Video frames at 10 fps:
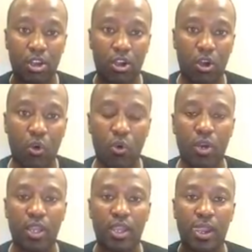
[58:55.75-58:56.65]

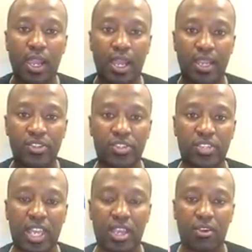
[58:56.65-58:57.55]
holy and
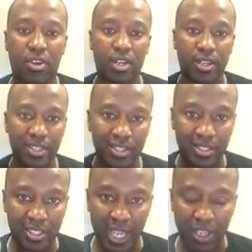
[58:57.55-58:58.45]
sacred
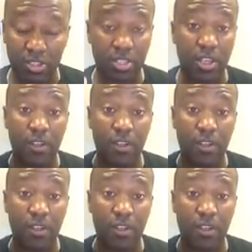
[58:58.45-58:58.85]
sex,